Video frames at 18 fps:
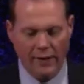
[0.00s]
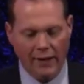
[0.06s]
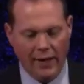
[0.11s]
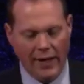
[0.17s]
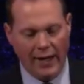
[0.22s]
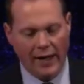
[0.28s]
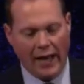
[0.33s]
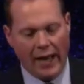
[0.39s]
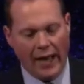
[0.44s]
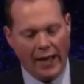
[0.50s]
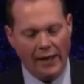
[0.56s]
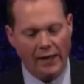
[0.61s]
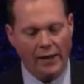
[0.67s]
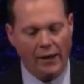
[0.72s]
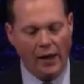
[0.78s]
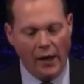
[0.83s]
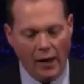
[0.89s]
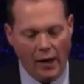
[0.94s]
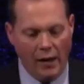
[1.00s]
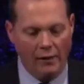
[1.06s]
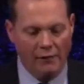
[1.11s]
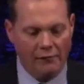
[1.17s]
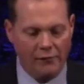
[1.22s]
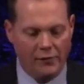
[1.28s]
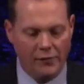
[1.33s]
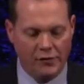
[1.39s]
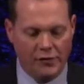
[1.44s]
And I
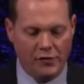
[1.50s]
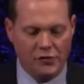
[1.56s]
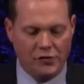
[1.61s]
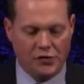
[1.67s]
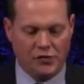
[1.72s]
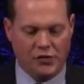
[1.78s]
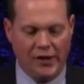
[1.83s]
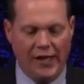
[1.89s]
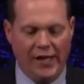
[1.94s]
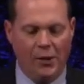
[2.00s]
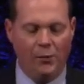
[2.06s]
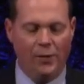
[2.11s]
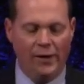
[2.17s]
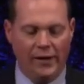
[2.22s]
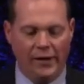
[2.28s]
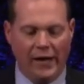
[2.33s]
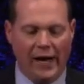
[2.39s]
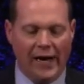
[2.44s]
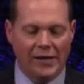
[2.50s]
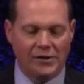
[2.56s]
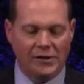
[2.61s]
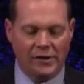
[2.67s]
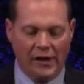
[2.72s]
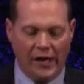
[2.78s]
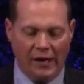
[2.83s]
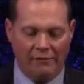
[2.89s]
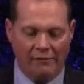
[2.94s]
love to see when God's
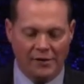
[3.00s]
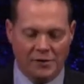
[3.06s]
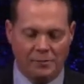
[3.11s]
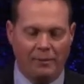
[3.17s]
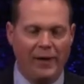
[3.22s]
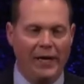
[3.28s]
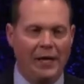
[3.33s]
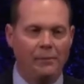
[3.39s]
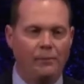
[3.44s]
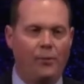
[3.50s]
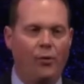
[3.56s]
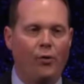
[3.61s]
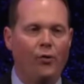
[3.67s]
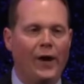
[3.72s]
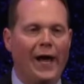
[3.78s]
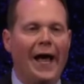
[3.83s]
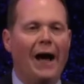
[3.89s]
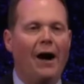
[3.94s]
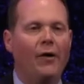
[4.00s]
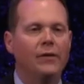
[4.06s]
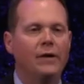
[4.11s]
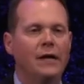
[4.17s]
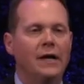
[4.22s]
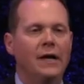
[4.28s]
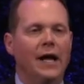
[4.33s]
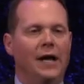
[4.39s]
love is being poured out,